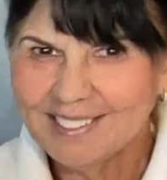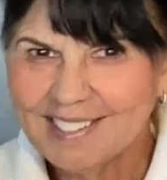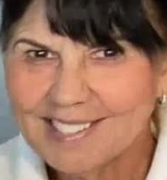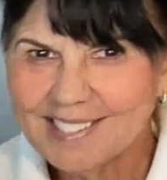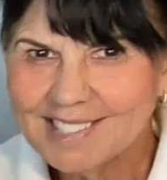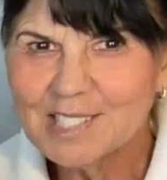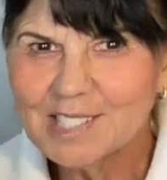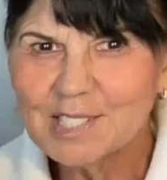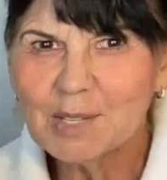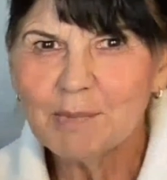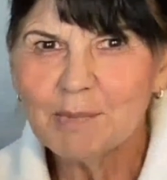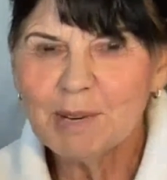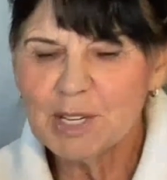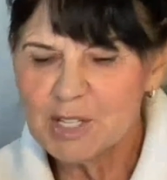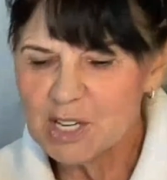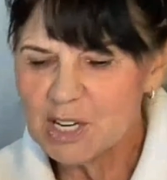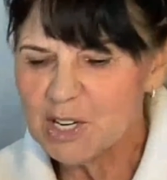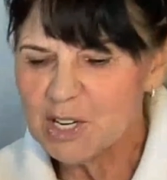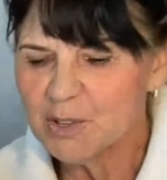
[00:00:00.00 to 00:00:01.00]
Thank you so
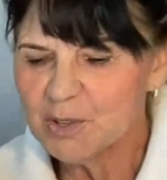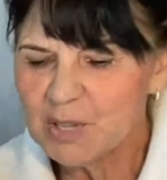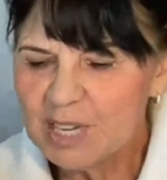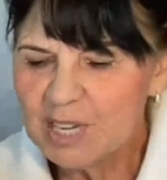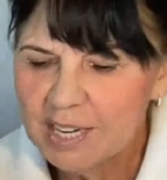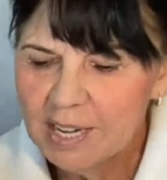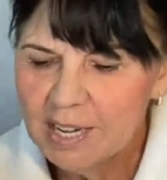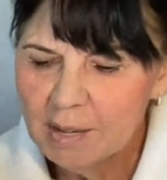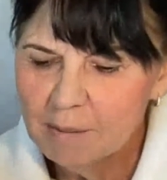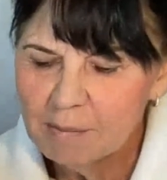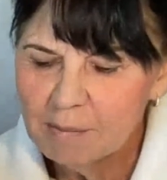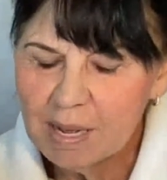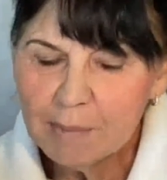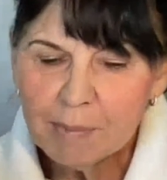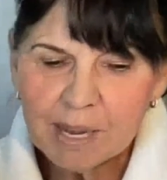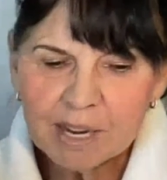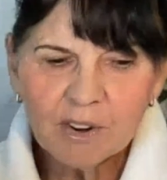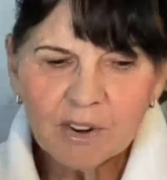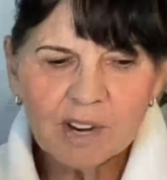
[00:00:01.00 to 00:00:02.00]
much, Adrienne. My
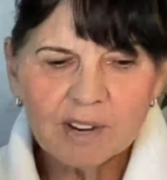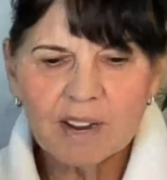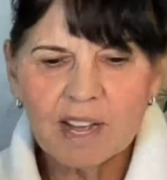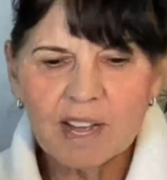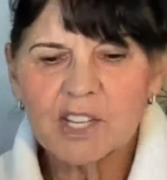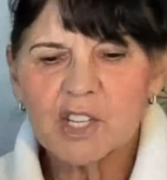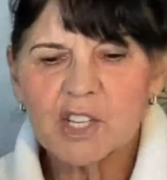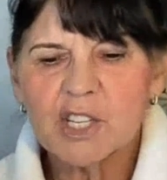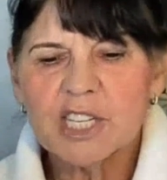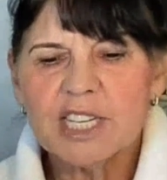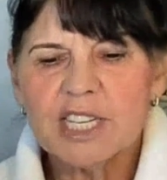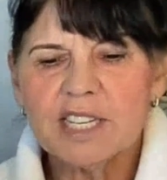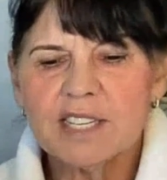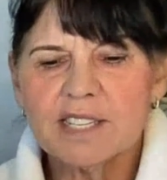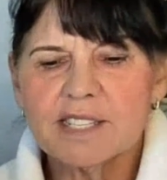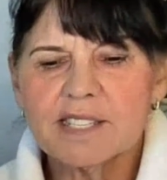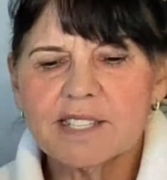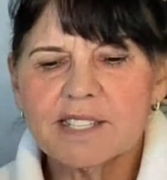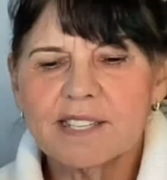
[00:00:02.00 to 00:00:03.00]
background actually
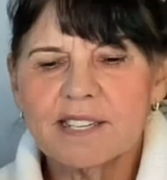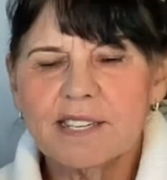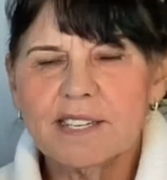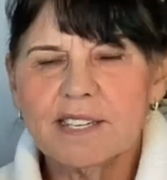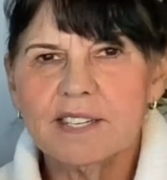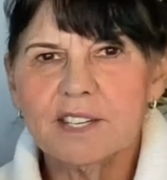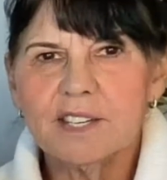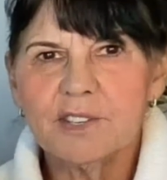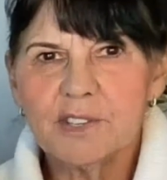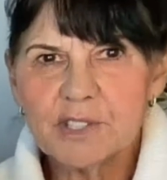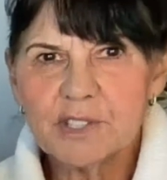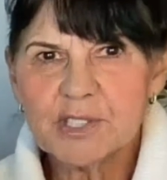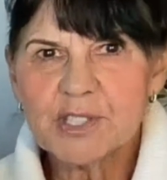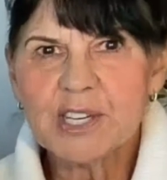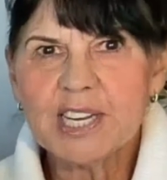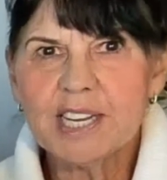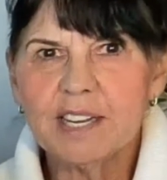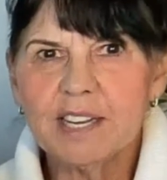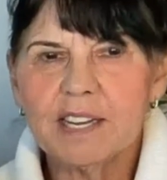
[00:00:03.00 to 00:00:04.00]
is in
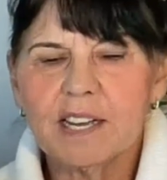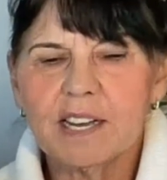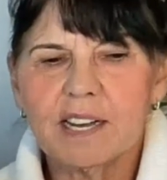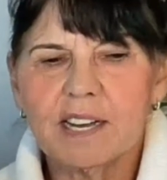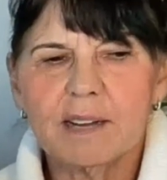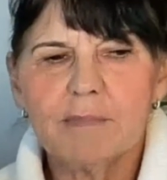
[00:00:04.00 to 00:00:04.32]
nursing,